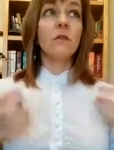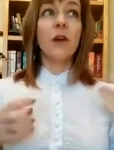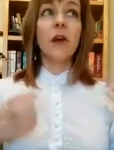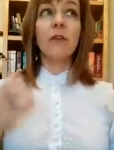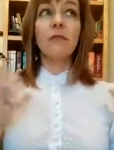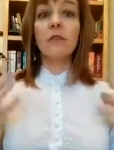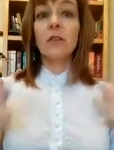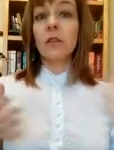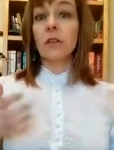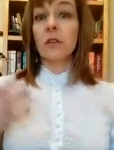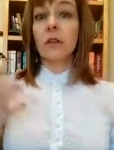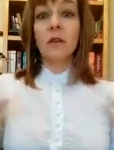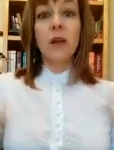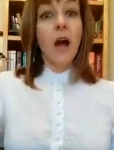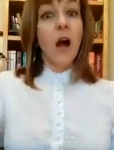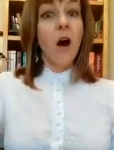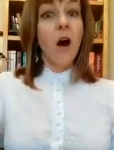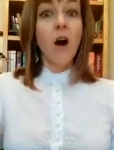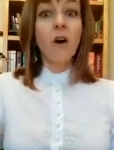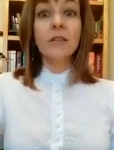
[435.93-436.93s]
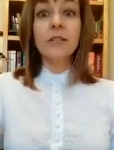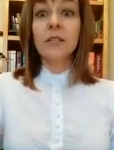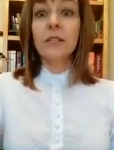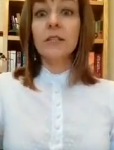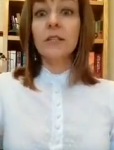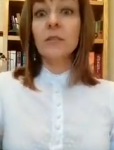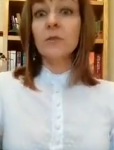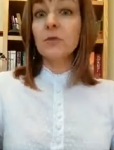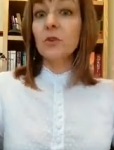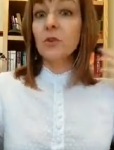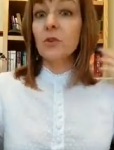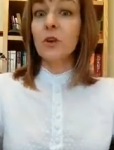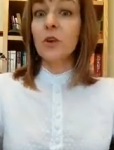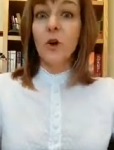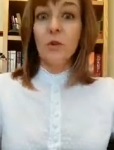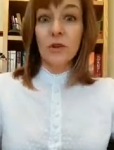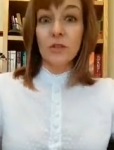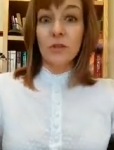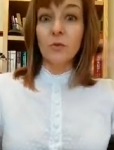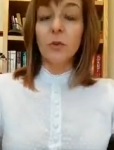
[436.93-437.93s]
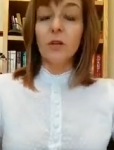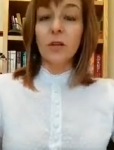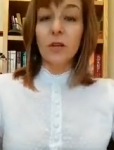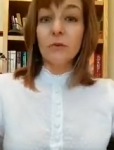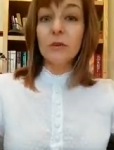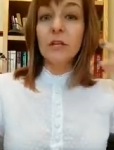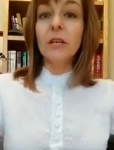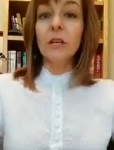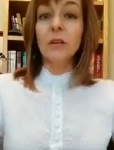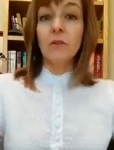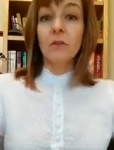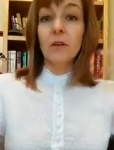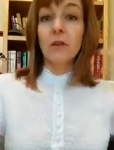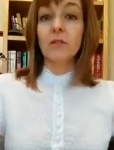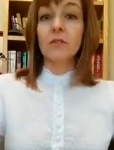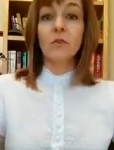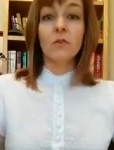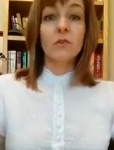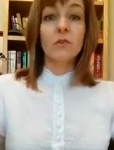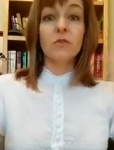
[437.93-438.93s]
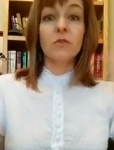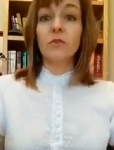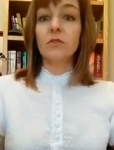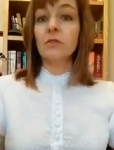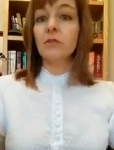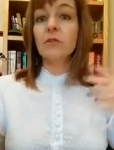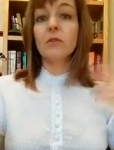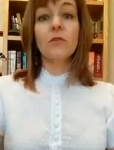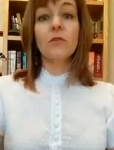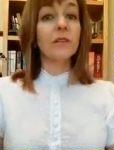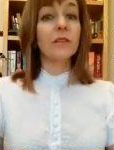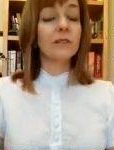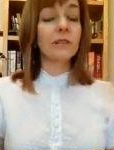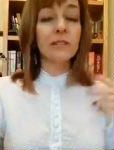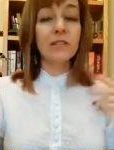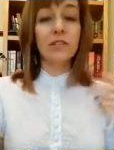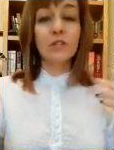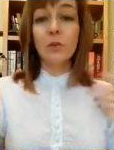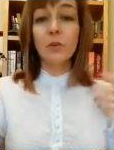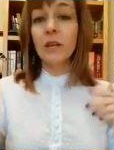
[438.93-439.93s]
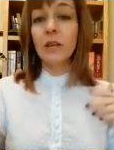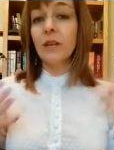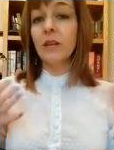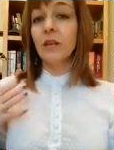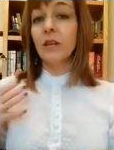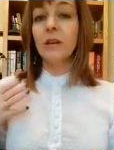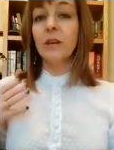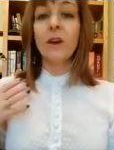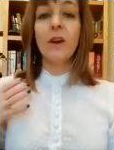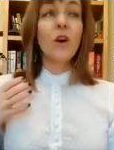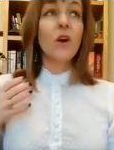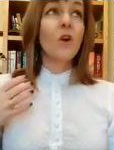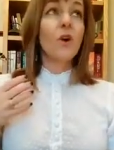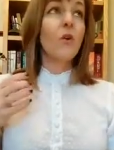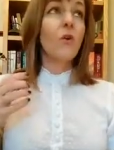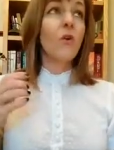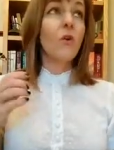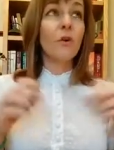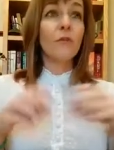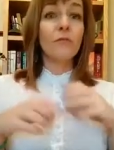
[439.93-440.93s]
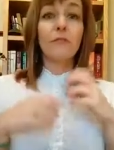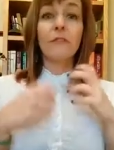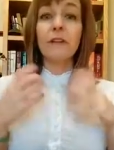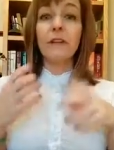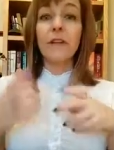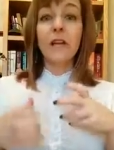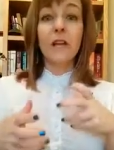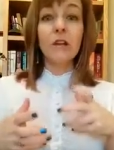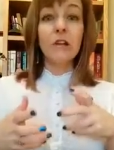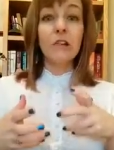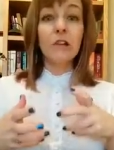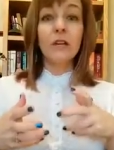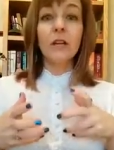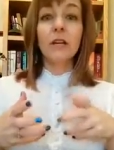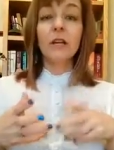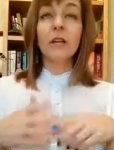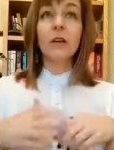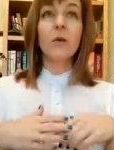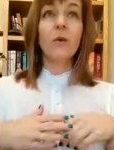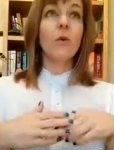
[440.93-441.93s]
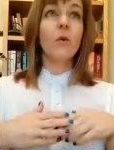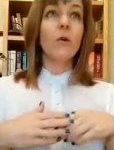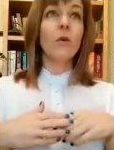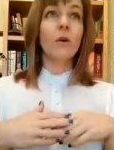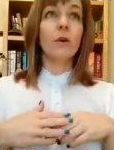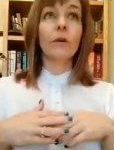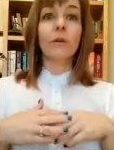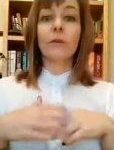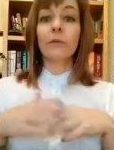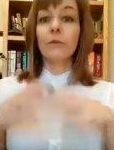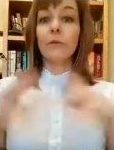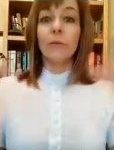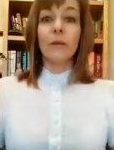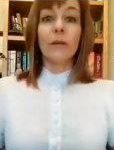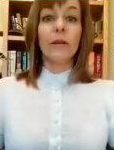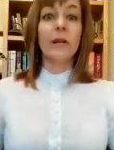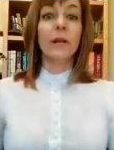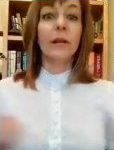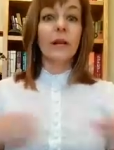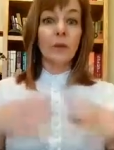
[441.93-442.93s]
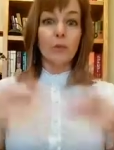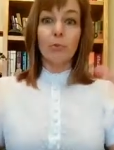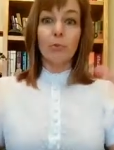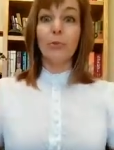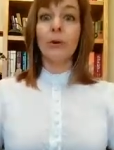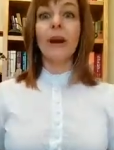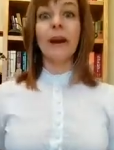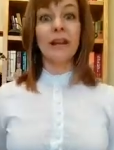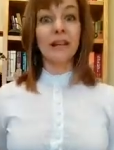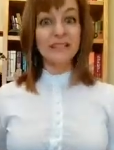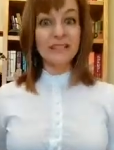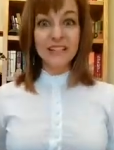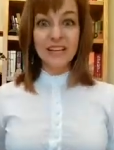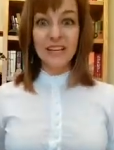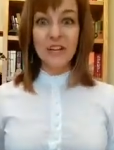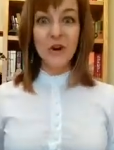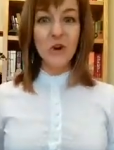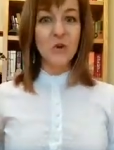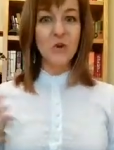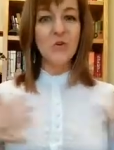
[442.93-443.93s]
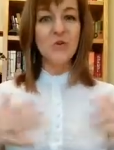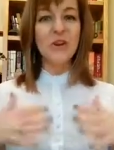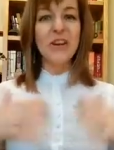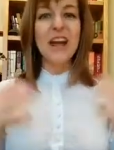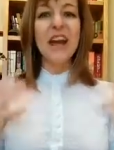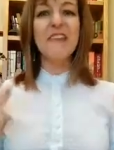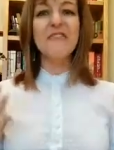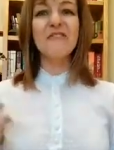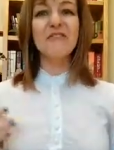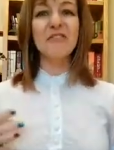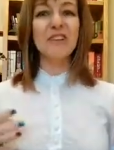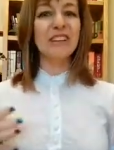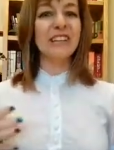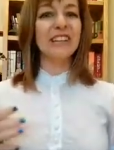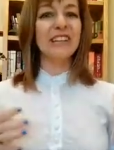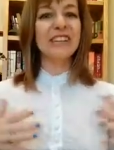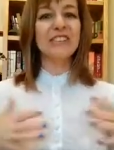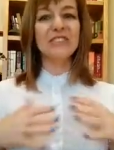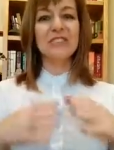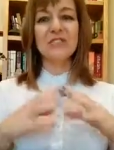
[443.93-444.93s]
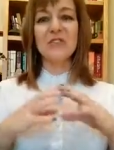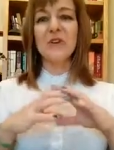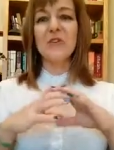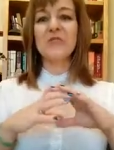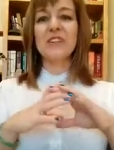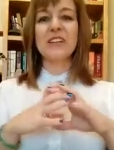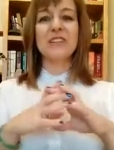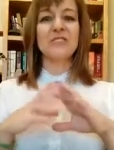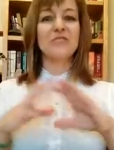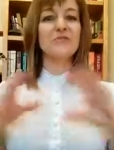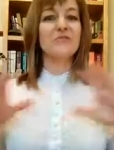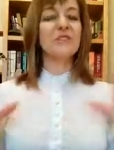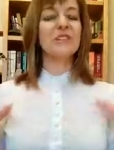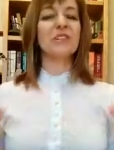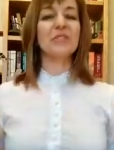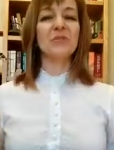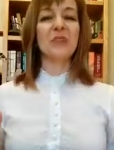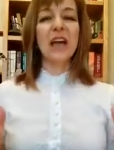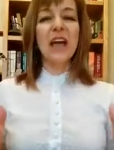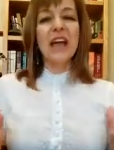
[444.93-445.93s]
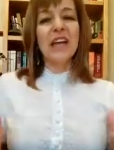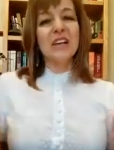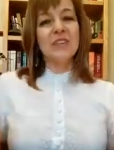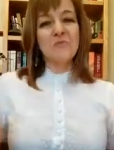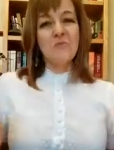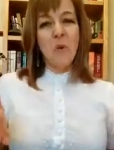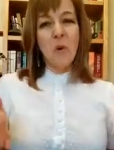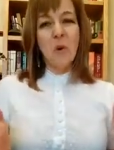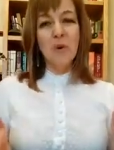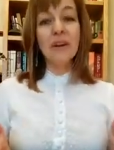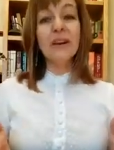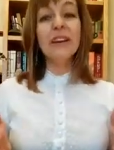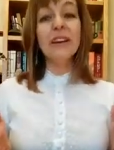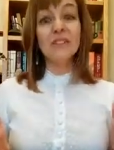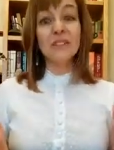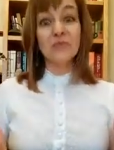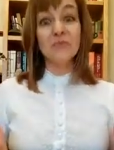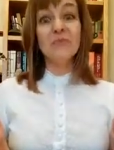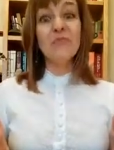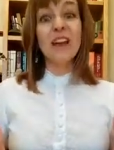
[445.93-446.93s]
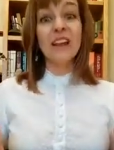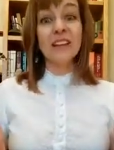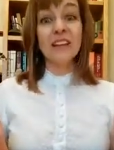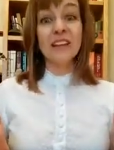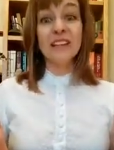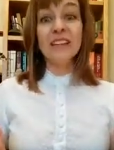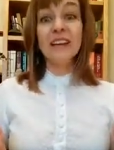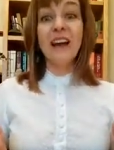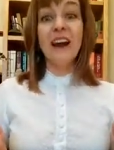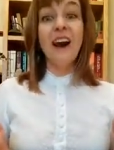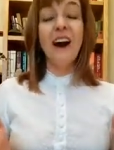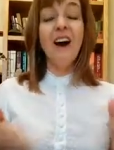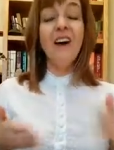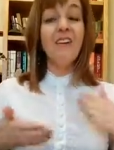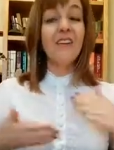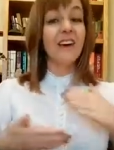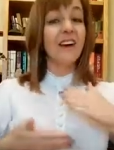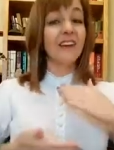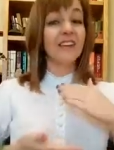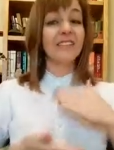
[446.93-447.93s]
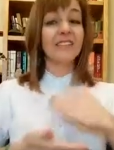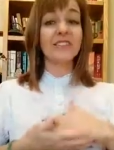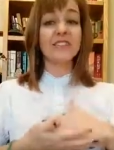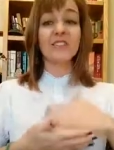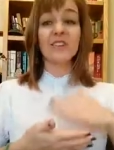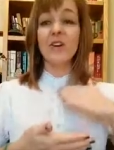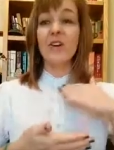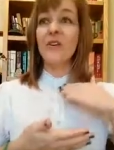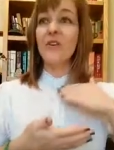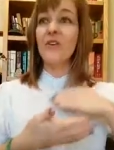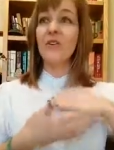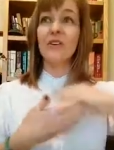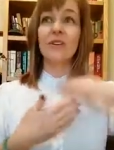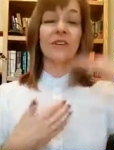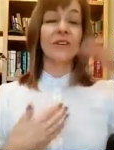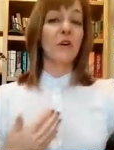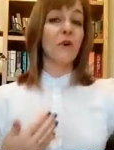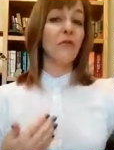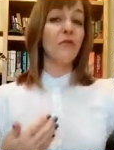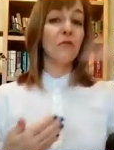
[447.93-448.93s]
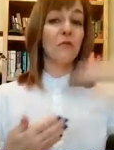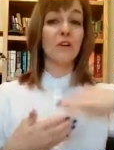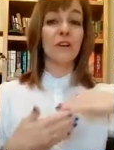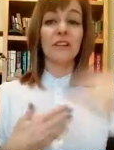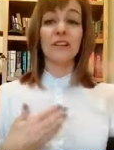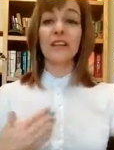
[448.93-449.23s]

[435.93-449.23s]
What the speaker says: Everything, yeah, all systems are go is what I'm hearing. So you don't need to tweak it or finagle it or rebrand it or whatever it is. You don't need to redo it anymore. It's ready now. And so go for it.